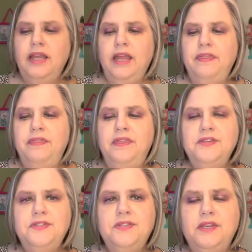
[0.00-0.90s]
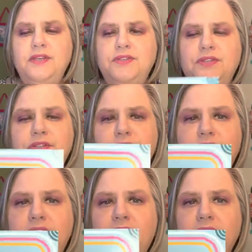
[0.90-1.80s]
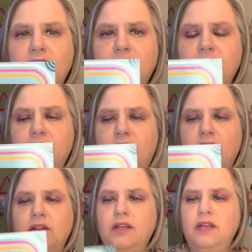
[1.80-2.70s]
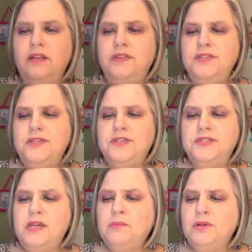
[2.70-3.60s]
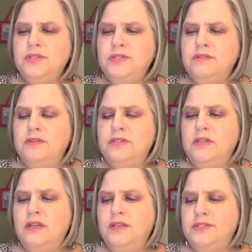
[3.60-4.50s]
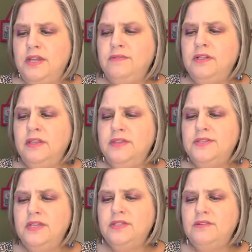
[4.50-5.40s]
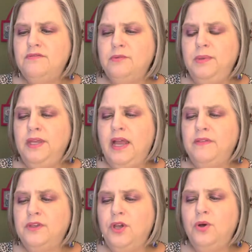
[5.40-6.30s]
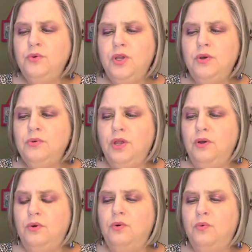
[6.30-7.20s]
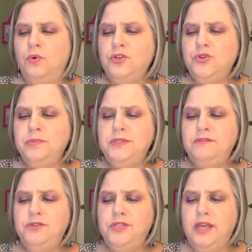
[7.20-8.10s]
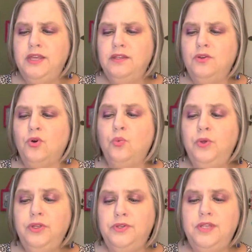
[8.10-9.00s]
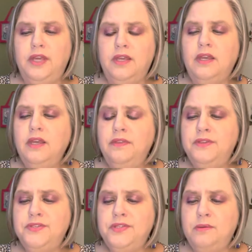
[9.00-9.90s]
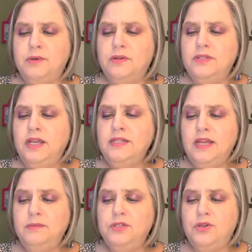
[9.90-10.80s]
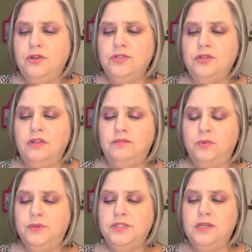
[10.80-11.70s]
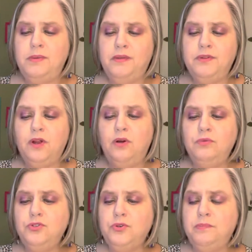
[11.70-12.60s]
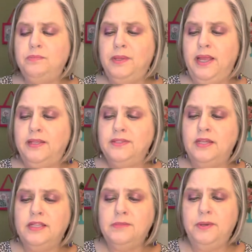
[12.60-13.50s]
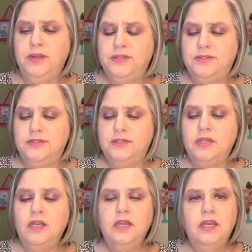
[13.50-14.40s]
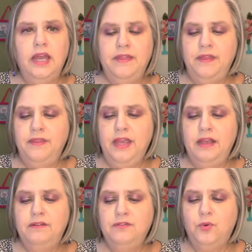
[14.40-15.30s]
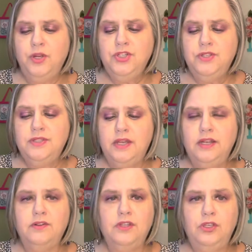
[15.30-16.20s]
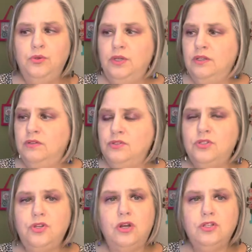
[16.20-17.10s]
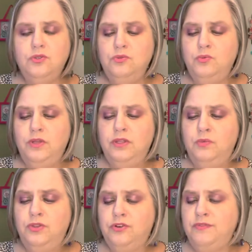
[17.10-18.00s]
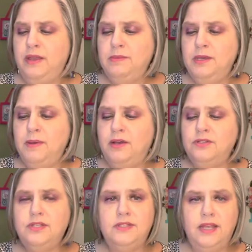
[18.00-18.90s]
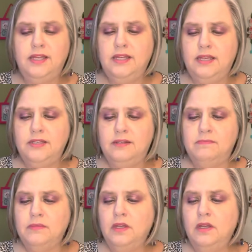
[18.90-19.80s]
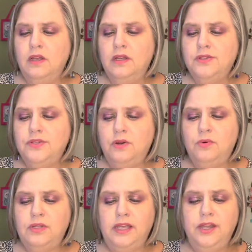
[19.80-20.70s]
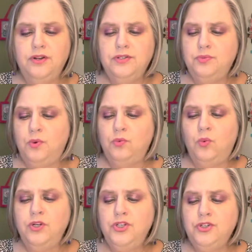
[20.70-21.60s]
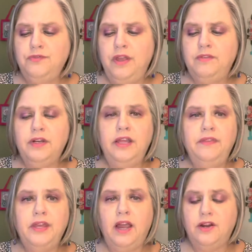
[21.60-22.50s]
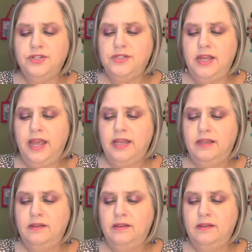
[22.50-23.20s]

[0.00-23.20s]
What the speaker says: And this is the stay connected card. This says summer is definitely the season for being on the go, go, go. What trips have you taken or will you take this summer? Take time to talk to your loved ones about their own trip plans and experiences. And then they have questions on here that you can talk to with your family about to stay connected. So like, here's one. What is your favorite in the car snack?